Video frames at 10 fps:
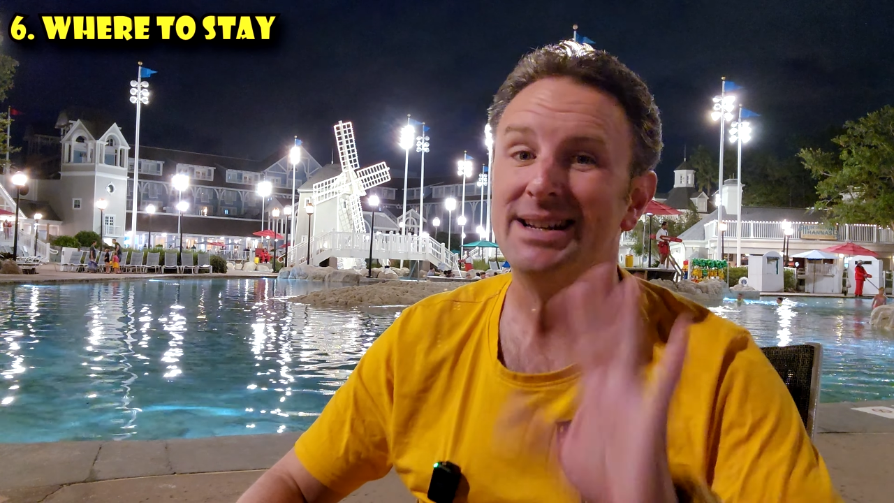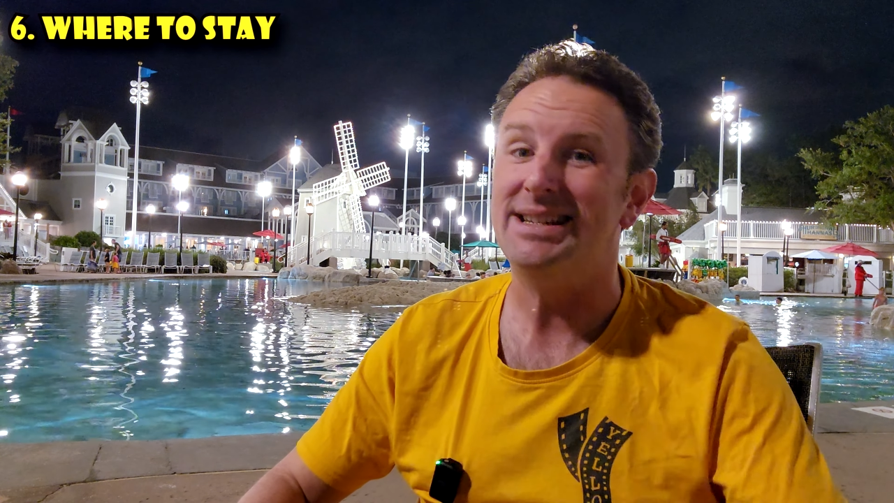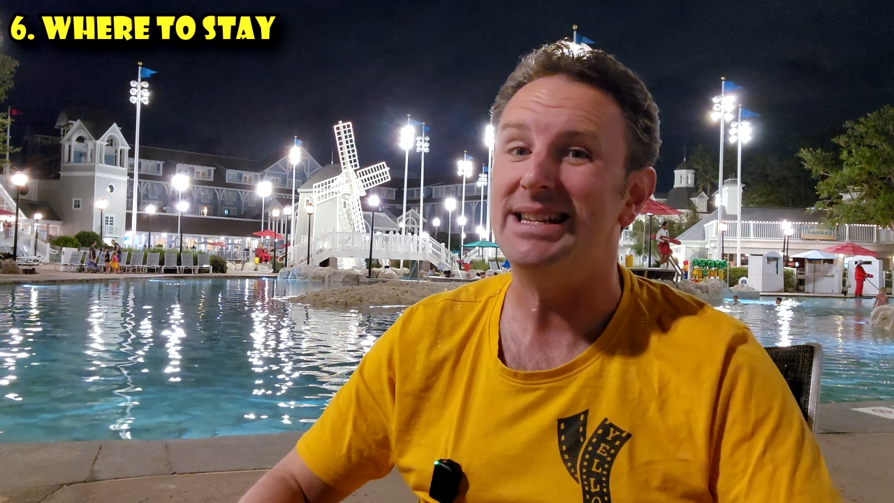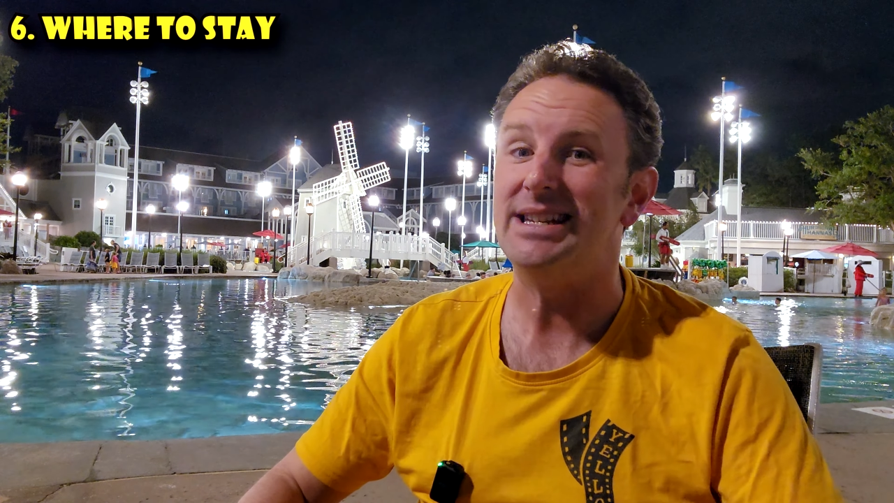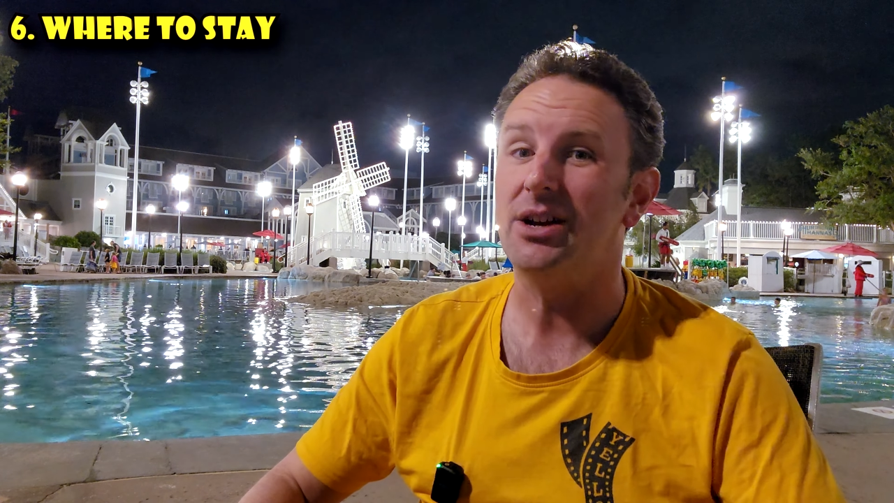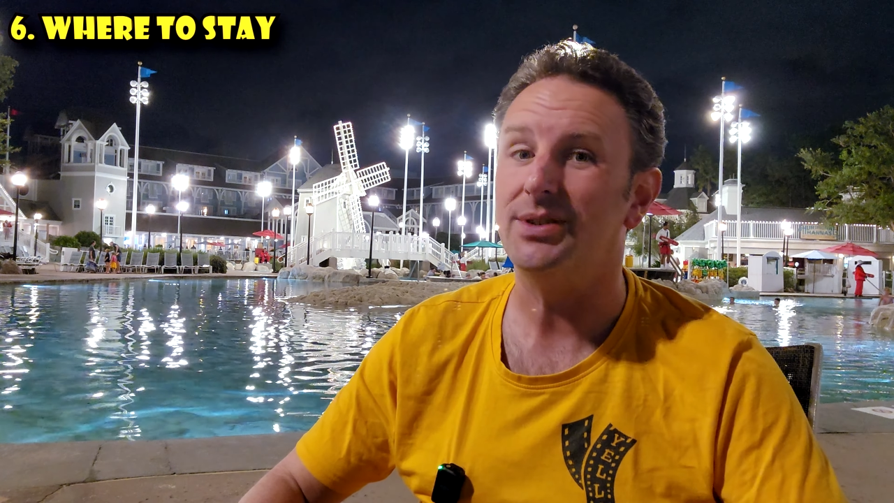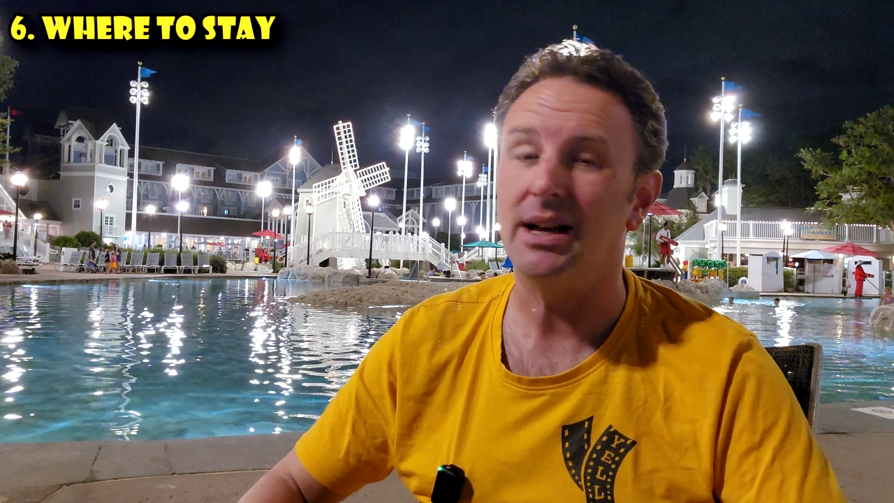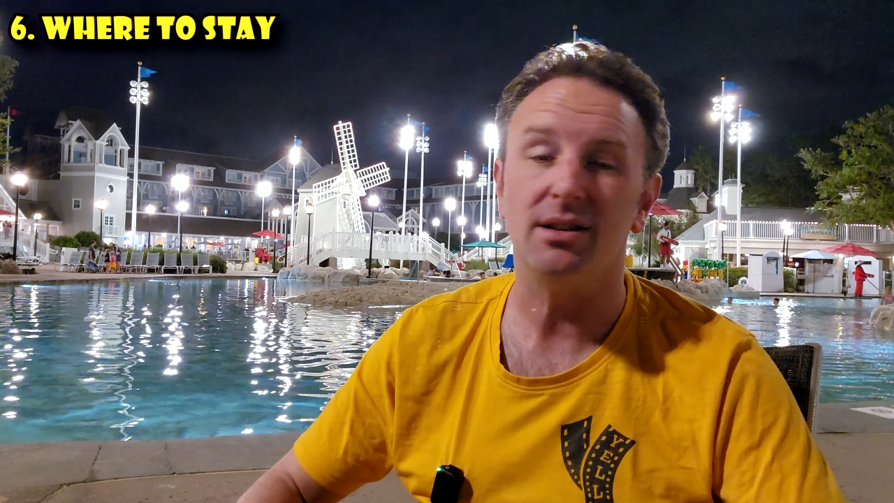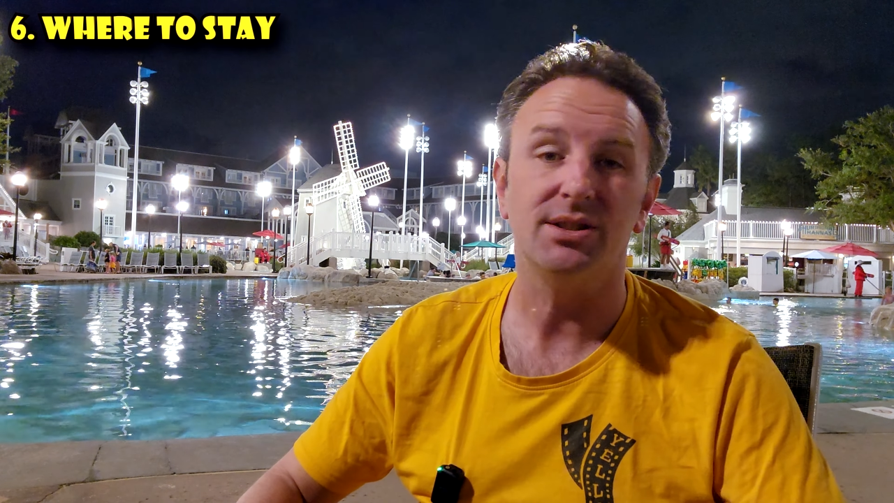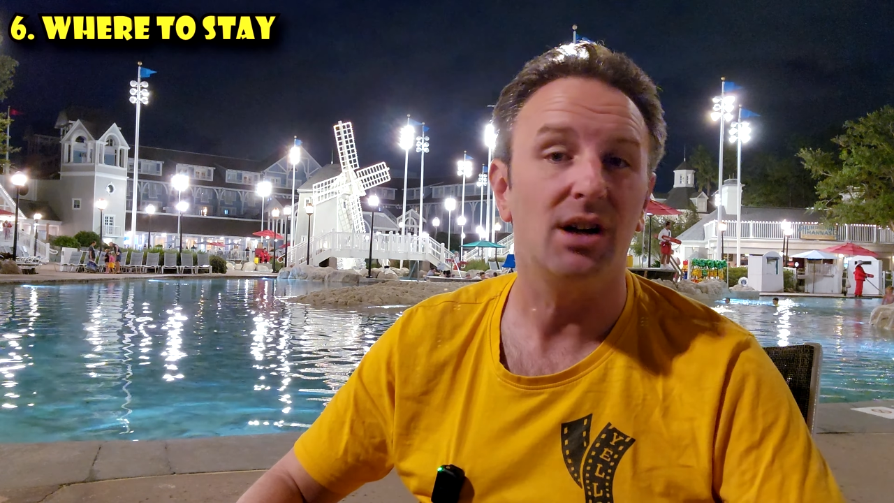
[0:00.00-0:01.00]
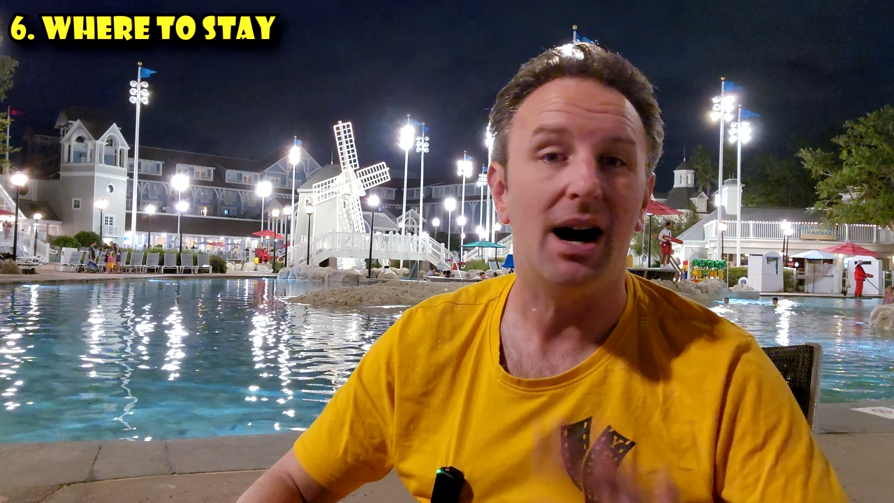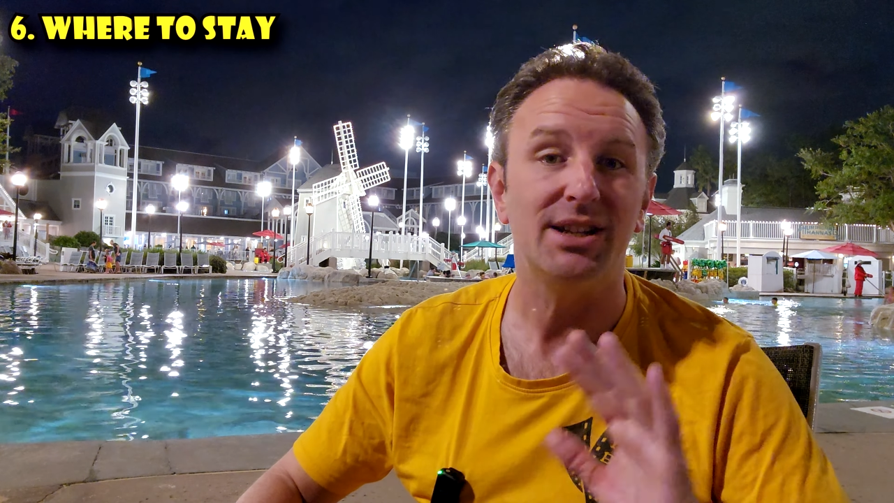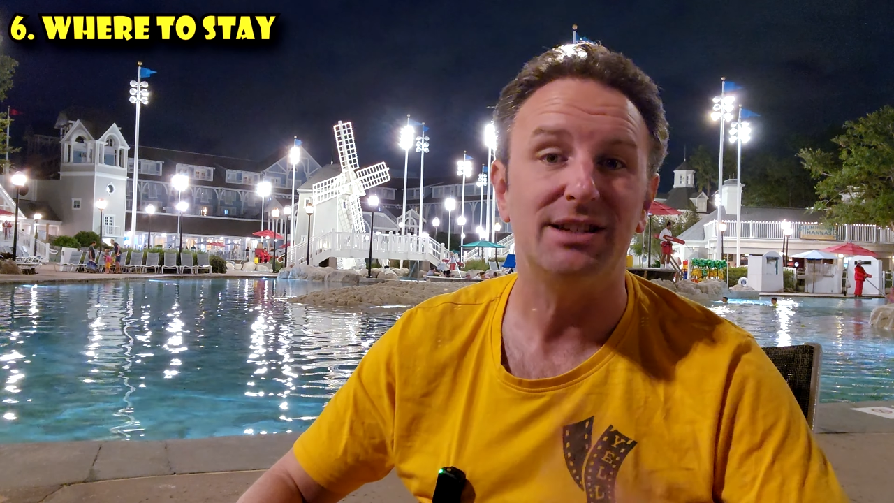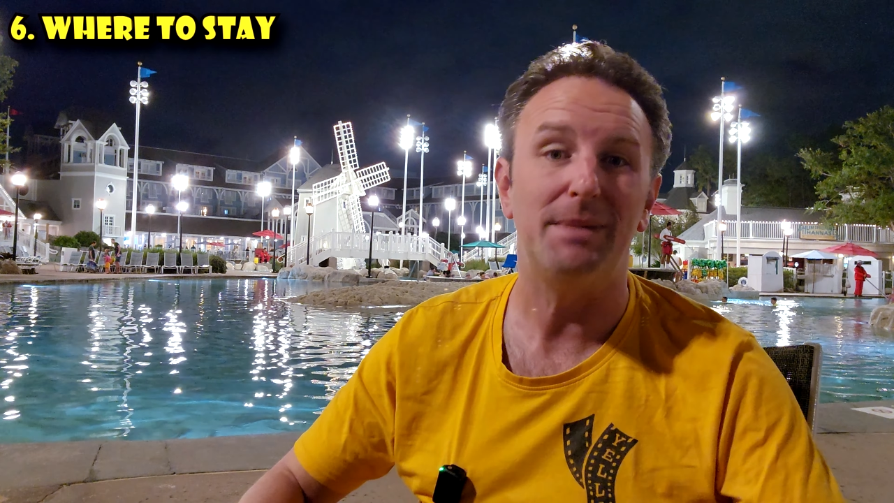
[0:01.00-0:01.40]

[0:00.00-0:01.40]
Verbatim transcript: Disney hotels cost